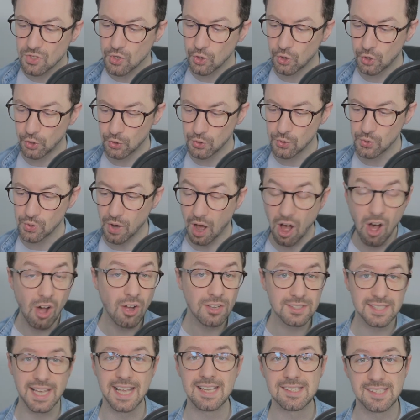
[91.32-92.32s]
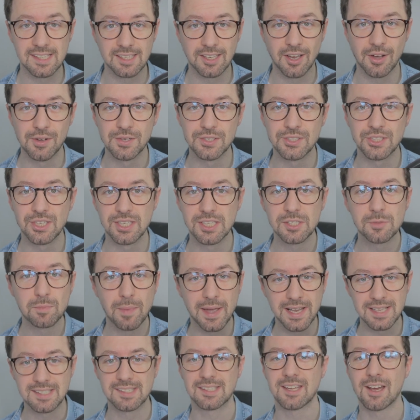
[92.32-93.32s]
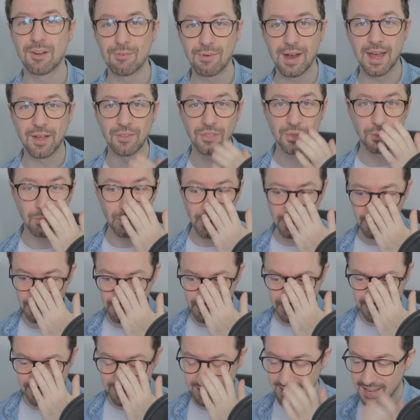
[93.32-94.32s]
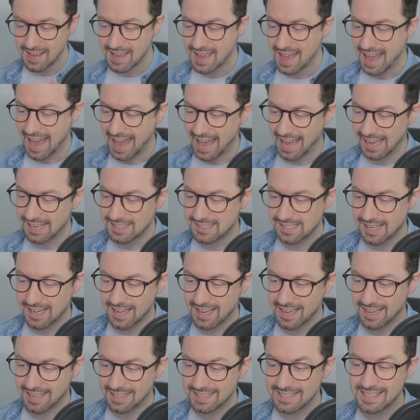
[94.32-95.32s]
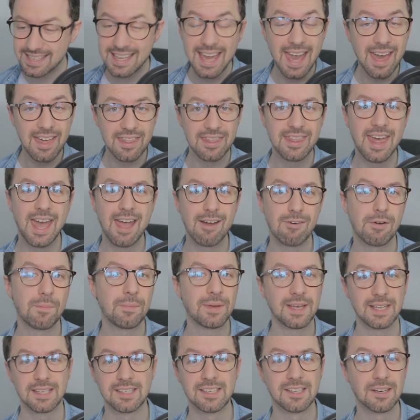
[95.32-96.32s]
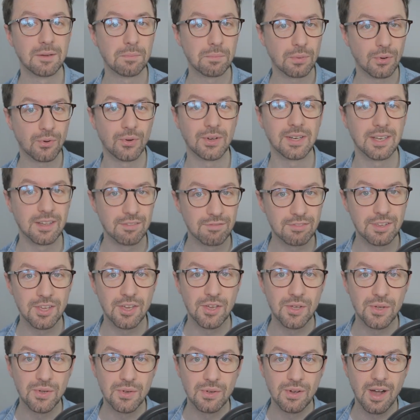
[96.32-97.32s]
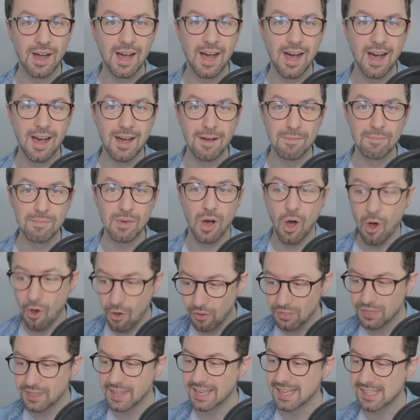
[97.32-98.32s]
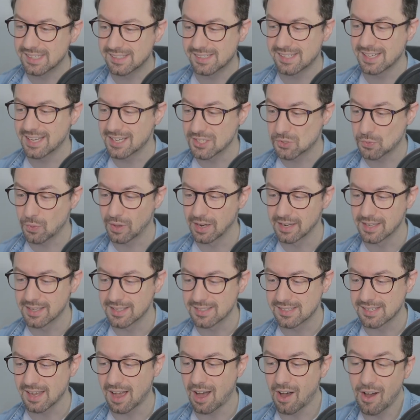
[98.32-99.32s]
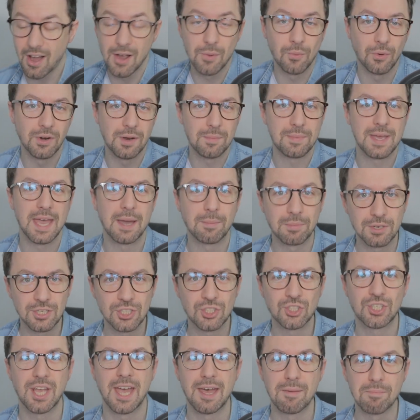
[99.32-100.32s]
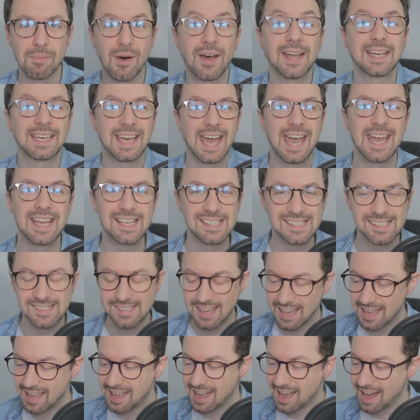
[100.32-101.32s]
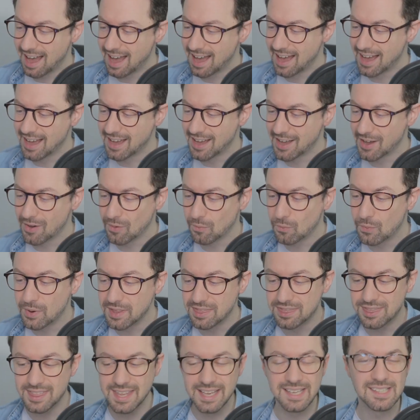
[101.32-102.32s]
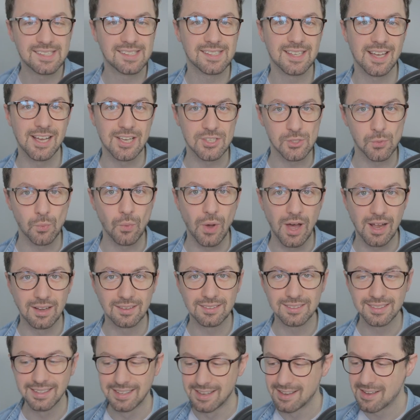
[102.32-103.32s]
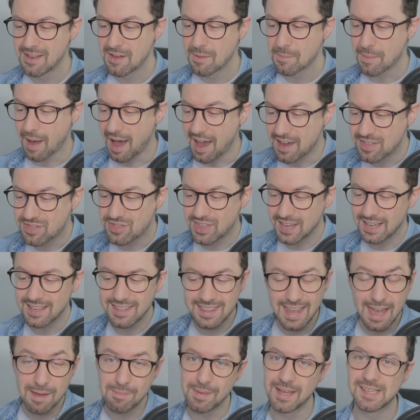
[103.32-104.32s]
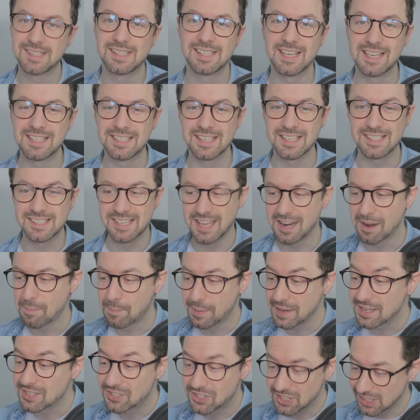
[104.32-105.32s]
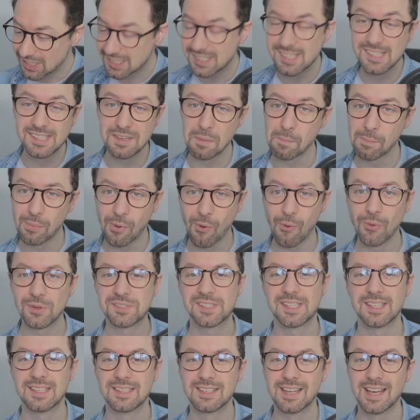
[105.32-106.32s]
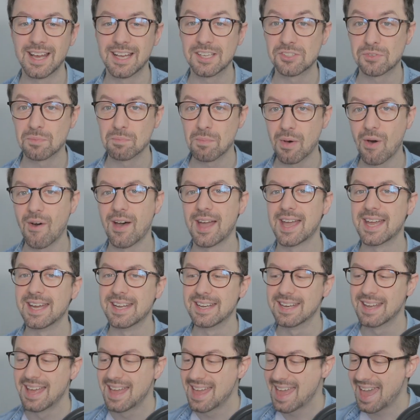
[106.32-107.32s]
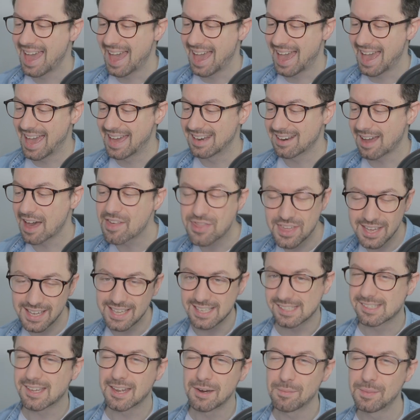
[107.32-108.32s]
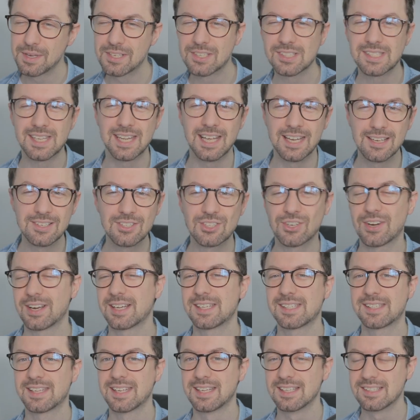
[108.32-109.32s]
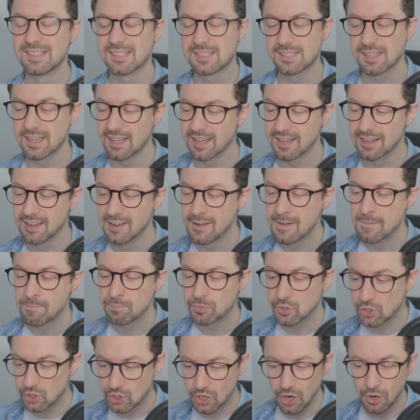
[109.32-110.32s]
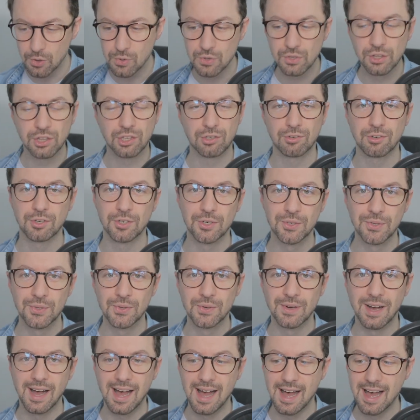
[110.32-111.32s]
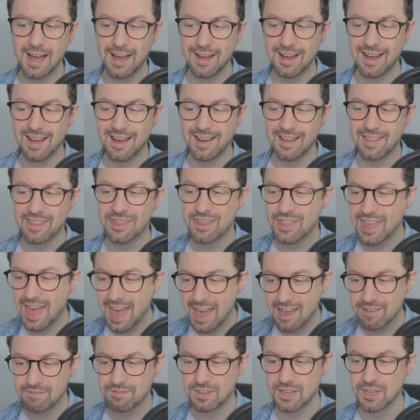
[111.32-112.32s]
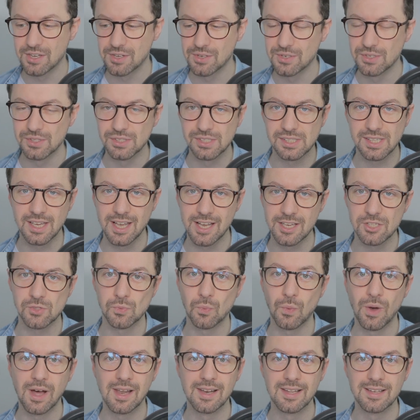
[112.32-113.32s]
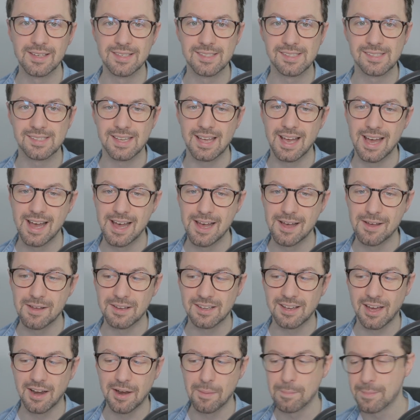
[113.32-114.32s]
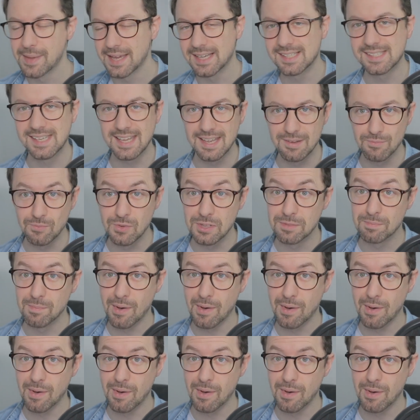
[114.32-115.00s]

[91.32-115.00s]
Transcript: who are dating coaches based around the world, and uh, get their opinion and point of view um, on this, as well as I want to be able to share my case uh, with this as well. But I think their message is going to be just as important as mine. And I think it's going to be just interesting to go through uh, their views as well as uh, kind of mix it in with